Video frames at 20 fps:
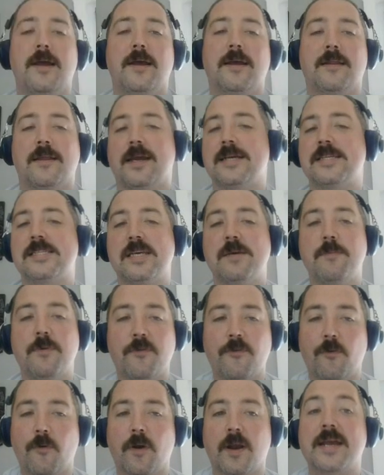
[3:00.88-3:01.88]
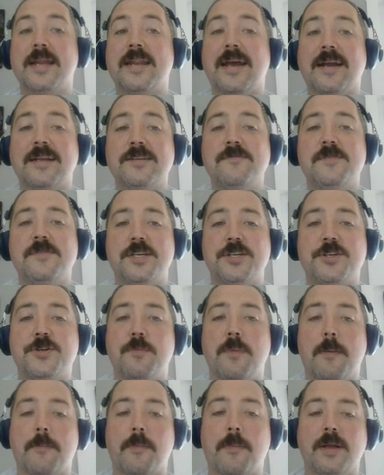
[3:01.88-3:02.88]
Like I said before, connective tissue
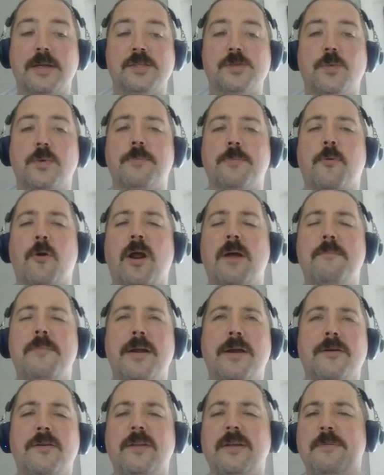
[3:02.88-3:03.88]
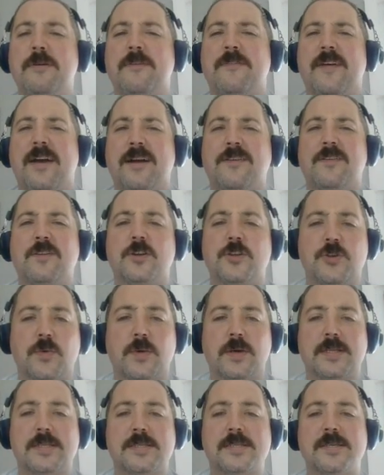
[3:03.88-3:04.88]
membranes would primarily be found in the
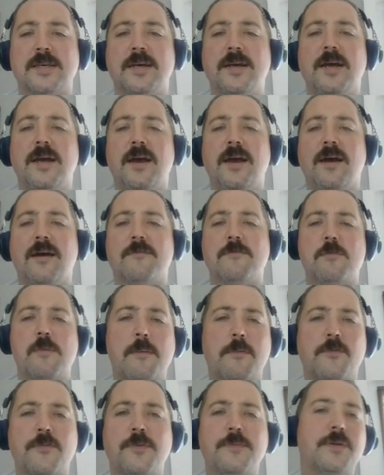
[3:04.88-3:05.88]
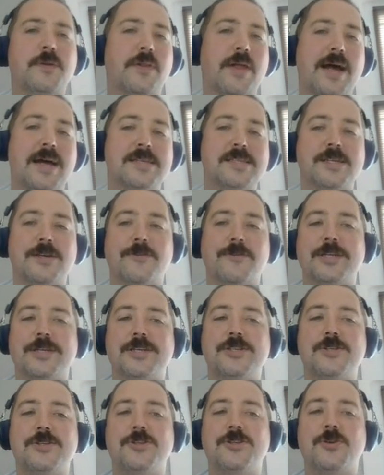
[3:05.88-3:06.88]
joints. Remember from the last
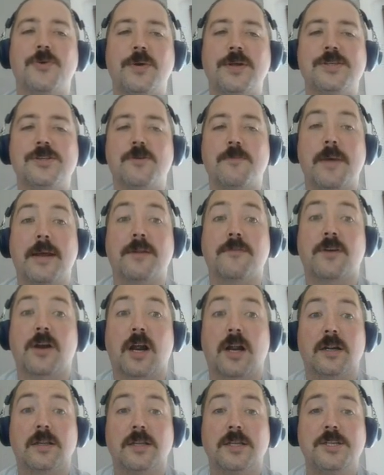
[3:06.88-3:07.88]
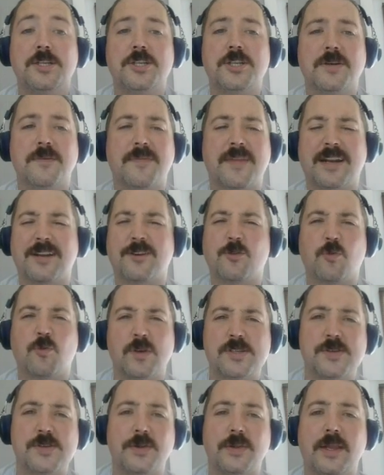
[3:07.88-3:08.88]
series, joints are made of cartilage, that
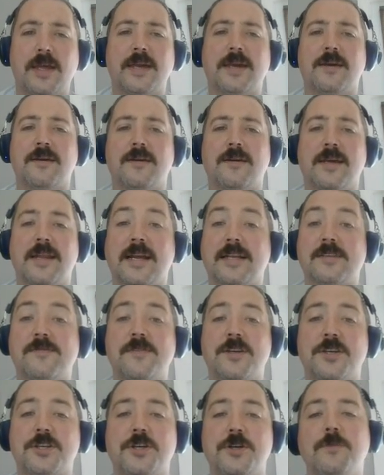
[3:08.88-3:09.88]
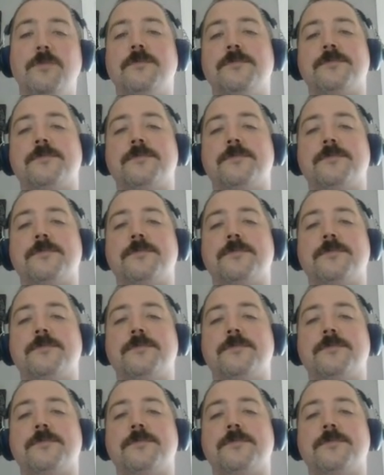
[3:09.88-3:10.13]
gristle-like connective tissue.